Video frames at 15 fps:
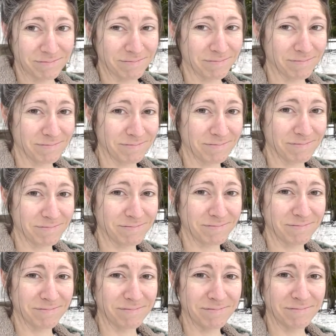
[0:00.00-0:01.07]

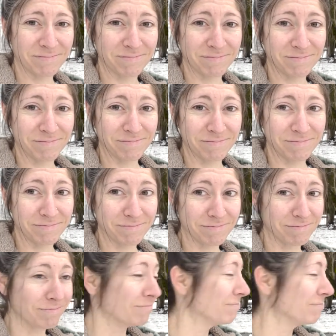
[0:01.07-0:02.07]
[no speech]